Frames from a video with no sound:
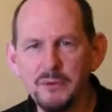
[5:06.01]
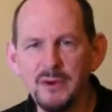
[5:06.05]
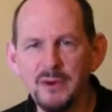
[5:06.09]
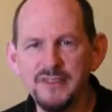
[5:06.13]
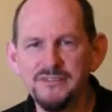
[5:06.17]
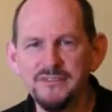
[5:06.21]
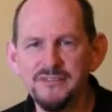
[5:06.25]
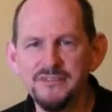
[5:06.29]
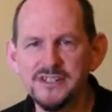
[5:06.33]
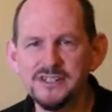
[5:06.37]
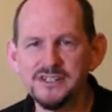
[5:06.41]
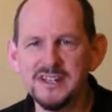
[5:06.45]
But
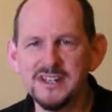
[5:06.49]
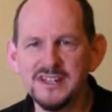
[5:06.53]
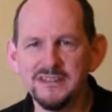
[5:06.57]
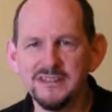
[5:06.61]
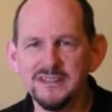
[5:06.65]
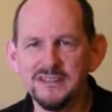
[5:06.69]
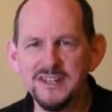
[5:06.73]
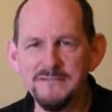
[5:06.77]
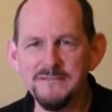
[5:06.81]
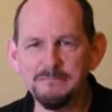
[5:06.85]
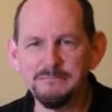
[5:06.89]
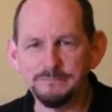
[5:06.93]
when the fizz
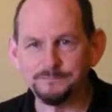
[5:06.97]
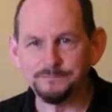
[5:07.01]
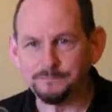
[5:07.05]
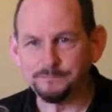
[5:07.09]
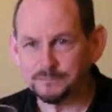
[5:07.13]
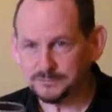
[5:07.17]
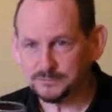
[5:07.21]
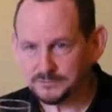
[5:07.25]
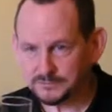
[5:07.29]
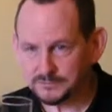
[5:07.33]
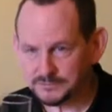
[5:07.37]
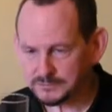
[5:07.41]
kicks in,
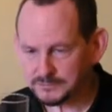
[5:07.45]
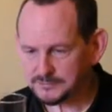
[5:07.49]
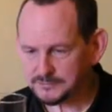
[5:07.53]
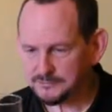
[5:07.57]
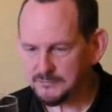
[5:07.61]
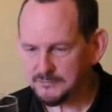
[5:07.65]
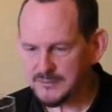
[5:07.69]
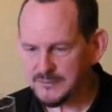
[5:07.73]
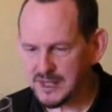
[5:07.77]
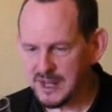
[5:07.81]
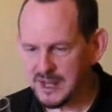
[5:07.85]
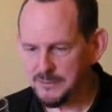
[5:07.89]

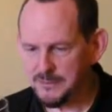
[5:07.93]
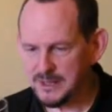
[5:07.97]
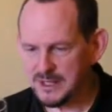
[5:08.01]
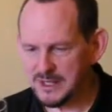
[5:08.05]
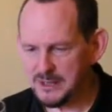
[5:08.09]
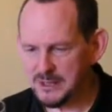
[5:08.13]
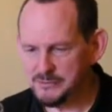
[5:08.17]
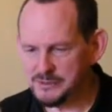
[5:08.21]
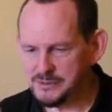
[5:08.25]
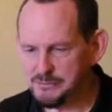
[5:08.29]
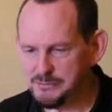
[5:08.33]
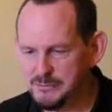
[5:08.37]
it
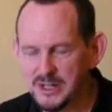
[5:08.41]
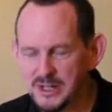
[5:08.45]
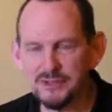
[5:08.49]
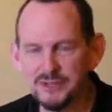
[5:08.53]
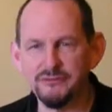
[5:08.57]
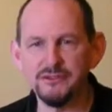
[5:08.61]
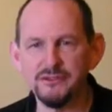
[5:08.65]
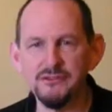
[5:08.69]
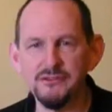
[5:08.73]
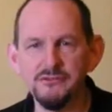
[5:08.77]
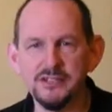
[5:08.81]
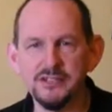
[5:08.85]
becomes
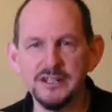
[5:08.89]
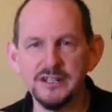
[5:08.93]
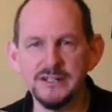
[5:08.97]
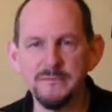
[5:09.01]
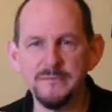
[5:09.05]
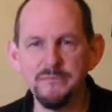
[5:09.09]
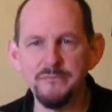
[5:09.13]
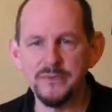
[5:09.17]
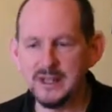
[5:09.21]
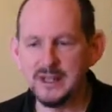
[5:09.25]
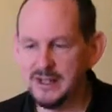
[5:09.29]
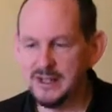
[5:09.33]
much
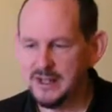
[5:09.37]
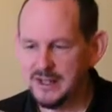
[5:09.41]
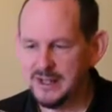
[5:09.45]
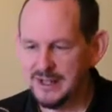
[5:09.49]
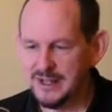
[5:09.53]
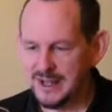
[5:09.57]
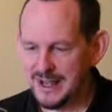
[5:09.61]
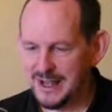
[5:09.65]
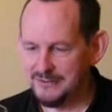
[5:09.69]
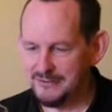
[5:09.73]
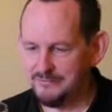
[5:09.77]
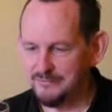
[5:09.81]
fruitier
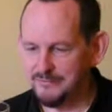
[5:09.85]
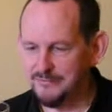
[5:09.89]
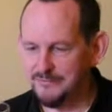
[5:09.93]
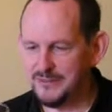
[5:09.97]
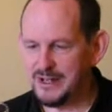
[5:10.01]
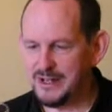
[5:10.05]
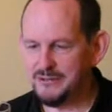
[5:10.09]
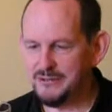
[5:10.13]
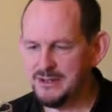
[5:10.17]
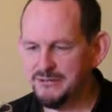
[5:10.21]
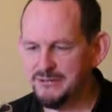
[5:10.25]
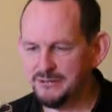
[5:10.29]
and
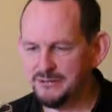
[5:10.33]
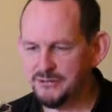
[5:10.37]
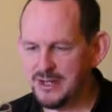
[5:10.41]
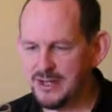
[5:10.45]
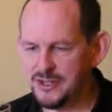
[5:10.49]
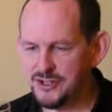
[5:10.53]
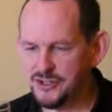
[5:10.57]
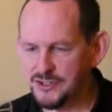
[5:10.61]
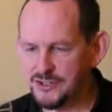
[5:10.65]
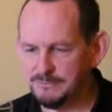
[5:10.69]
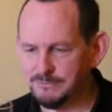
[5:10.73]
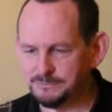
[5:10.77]
very
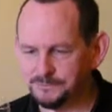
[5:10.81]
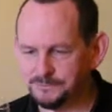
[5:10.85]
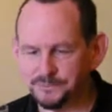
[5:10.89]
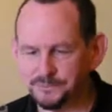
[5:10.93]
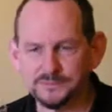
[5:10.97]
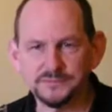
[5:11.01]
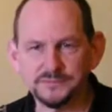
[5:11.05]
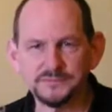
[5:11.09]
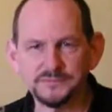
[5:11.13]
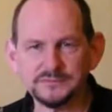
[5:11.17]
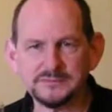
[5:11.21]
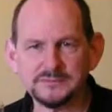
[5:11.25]
fresh
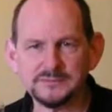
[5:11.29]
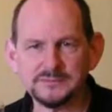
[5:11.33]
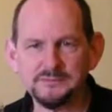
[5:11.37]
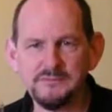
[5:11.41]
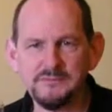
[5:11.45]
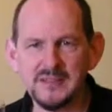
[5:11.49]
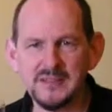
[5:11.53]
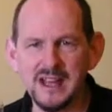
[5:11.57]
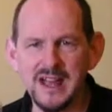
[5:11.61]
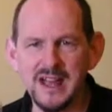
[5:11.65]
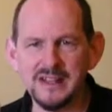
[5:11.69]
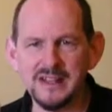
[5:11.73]

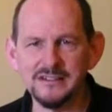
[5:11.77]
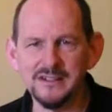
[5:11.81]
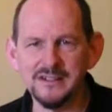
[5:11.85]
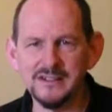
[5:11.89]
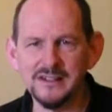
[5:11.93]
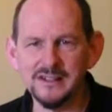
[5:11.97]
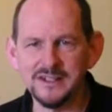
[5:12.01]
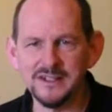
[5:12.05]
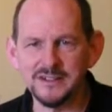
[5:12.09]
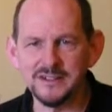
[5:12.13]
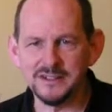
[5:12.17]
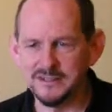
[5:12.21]
and
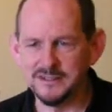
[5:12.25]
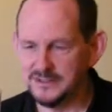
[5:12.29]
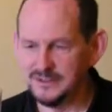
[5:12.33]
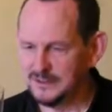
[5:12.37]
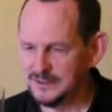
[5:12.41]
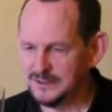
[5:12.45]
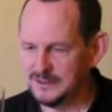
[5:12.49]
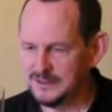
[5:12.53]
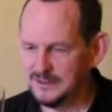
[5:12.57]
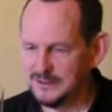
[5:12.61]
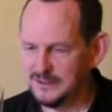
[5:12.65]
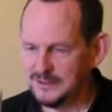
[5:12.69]
light.
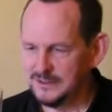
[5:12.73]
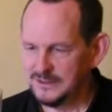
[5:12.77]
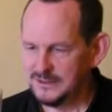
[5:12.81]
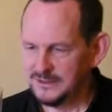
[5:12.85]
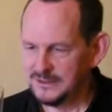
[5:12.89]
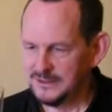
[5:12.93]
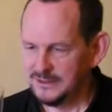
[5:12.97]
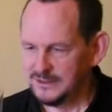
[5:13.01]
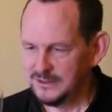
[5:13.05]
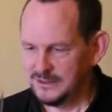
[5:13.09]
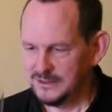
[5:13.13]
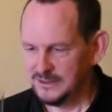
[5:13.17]

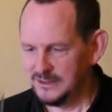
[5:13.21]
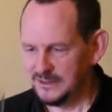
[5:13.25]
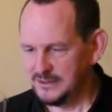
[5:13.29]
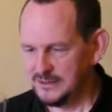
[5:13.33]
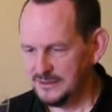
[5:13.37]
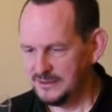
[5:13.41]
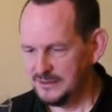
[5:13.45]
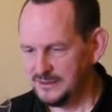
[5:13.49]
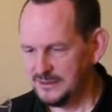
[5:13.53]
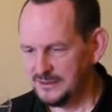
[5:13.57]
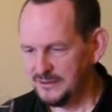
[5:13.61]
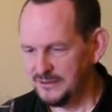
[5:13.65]

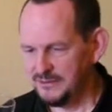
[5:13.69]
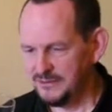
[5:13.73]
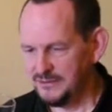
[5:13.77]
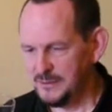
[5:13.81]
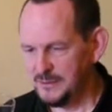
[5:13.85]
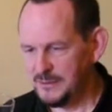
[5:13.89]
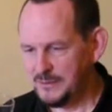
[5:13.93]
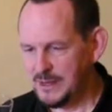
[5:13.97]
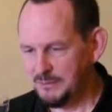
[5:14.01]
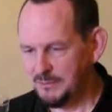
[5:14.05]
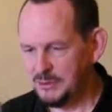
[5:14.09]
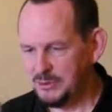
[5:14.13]
And
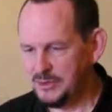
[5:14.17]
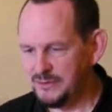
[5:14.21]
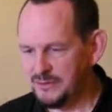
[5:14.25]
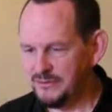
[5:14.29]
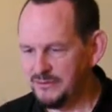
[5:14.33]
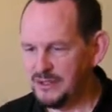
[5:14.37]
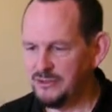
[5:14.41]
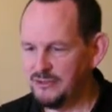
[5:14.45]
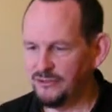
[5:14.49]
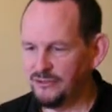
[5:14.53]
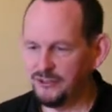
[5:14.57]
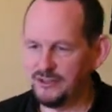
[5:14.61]
from that point
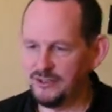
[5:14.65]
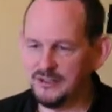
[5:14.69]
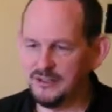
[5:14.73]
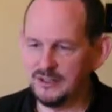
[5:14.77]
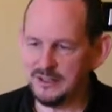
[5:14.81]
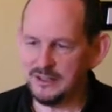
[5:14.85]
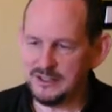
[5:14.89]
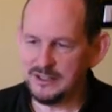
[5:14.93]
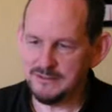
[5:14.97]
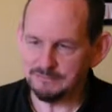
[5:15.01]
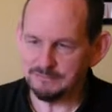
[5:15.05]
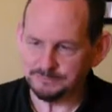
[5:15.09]
of view,
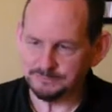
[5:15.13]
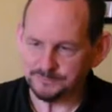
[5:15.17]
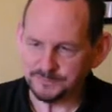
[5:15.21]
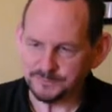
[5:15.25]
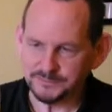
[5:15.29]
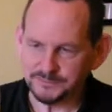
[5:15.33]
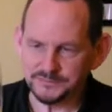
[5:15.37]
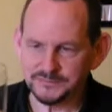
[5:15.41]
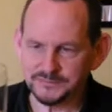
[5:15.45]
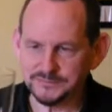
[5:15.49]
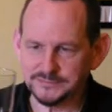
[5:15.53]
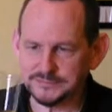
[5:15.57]
certainly
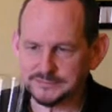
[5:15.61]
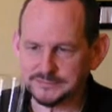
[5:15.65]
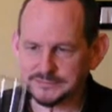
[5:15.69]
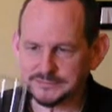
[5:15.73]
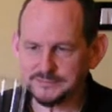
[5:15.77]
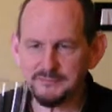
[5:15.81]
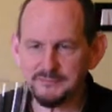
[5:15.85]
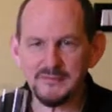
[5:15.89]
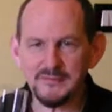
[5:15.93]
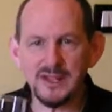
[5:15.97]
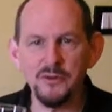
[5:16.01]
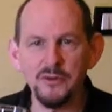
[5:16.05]

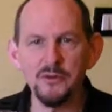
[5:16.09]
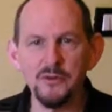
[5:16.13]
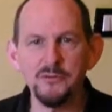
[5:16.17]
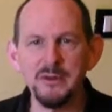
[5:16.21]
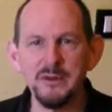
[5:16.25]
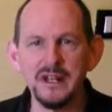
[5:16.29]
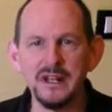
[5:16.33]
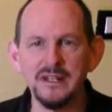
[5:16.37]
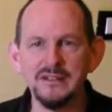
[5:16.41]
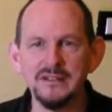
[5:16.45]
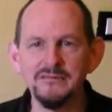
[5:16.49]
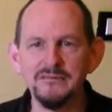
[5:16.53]
it
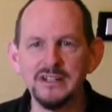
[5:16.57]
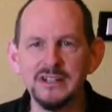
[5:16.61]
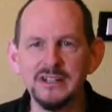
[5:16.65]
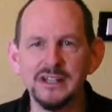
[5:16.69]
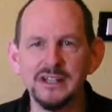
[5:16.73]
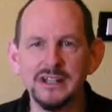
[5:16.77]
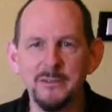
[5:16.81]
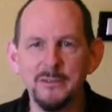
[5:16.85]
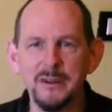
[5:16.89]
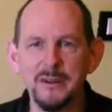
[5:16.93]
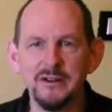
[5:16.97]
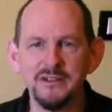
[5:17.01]
would be a lovely
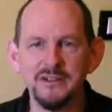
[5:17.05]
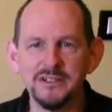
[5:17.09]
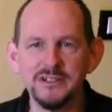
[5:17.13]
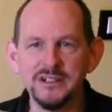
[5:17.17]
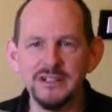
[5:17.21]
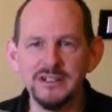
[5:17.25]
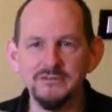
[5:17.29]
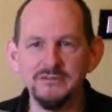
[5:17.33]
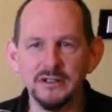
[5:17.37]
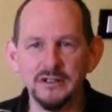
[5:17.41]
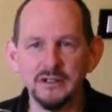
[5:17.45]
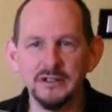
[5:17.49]
little
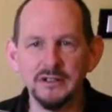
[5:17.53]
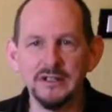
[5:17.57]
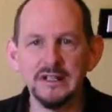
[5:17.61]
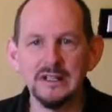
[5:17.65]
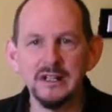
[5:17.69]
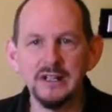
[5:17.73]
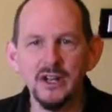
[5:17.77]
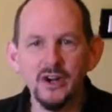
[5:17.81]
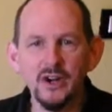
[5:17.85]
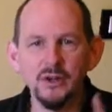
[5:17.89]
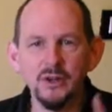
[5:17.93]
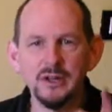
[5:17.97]
aperitivo.
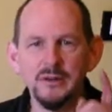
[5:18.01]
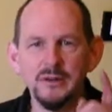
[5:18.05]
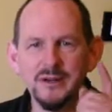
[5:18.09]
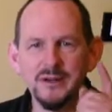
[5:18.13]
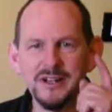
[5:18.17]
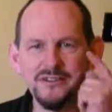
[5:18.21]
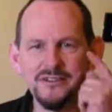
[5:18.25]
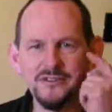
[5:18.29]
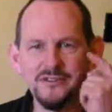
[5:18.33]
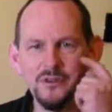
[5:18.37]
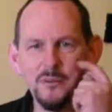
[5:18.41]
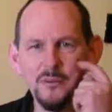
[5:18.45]

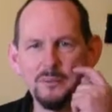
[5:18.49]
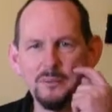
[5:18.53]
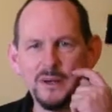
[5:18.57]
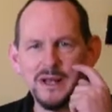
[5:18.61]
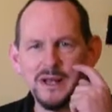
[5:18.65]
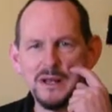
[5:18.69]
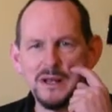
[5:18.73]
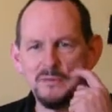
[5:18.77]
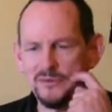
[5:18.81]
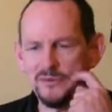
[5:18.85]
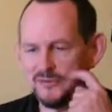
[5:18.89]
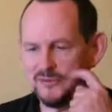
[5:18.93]
Although I thought
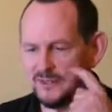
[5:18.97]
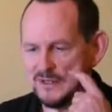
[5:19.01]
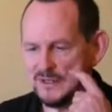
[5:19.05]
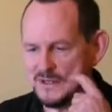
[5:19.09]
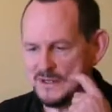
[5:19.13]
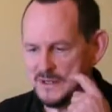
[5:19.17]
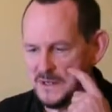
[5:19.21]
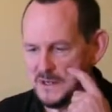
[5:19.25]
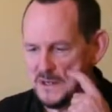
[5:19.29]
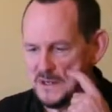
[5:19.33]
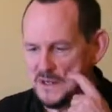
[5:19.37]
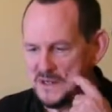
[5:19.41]
perhaps
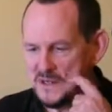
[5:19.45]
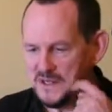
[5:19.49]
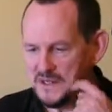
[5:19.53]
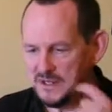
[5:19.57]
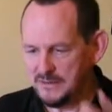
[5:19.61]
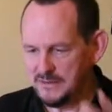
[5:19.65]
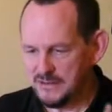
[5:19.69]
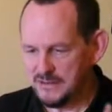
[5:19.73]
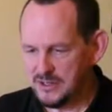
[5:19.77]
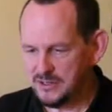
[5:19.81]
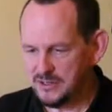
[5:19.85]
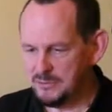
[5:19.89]

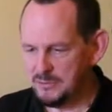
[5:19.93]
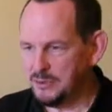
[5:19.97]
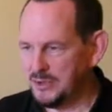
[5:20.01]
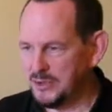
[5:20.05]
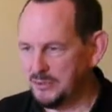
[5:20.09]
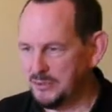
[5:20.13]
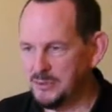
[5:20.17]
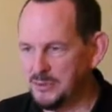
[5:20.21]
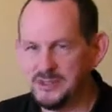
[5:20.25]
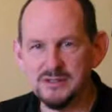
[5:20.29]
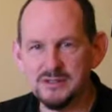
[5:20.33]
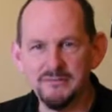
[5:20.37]
you could
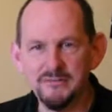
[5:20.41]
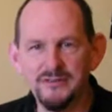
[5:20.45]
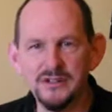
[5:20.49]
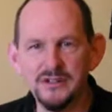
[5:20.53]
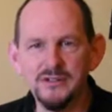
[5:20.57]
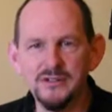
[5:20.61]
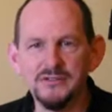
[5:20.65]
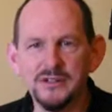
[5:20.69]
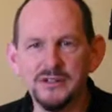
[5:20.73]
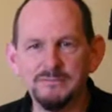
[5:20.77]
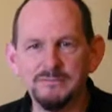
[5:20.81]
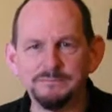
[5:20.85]
put it with some
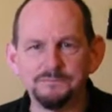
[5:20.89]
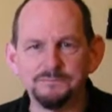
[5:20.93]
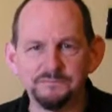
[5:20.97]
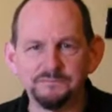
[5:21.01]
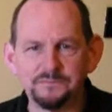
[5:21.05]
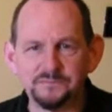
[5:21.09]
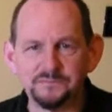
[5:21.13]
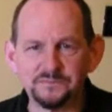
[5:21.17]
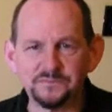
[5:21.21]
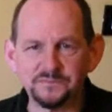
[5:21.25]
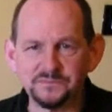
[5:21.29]
food.